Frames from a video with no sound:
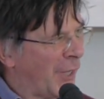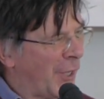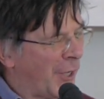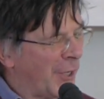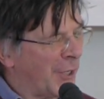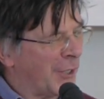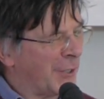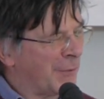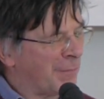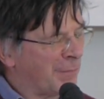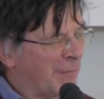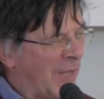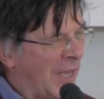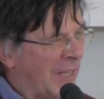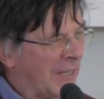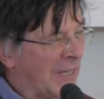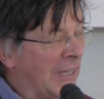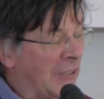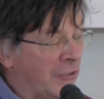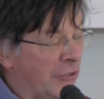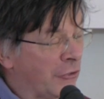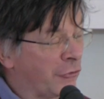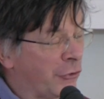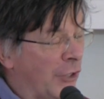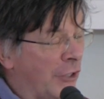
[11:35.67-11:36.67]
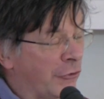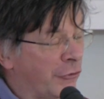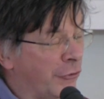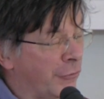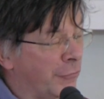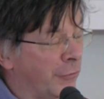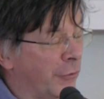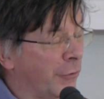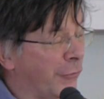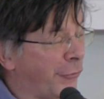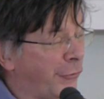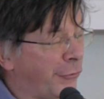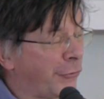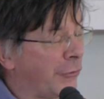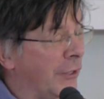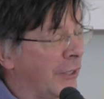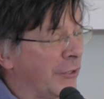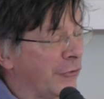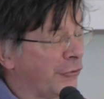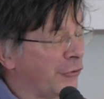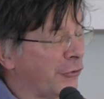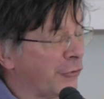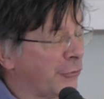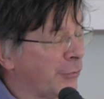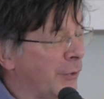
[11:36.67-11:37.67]
And that is actually full of
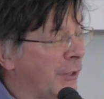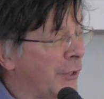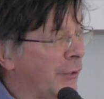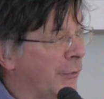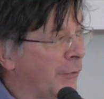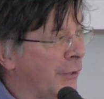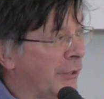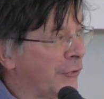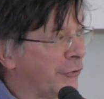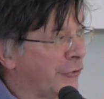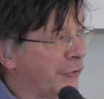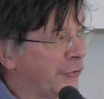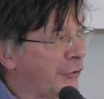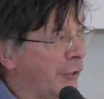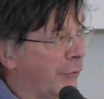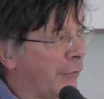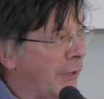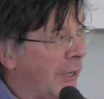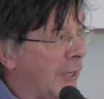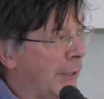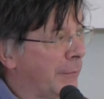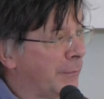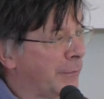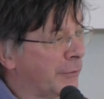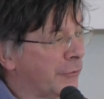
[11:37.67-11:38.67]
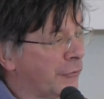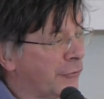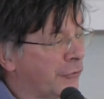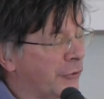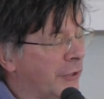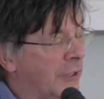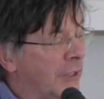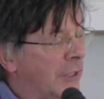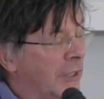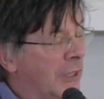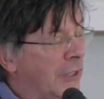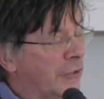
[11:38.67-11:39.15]
threats as well, as it so happens.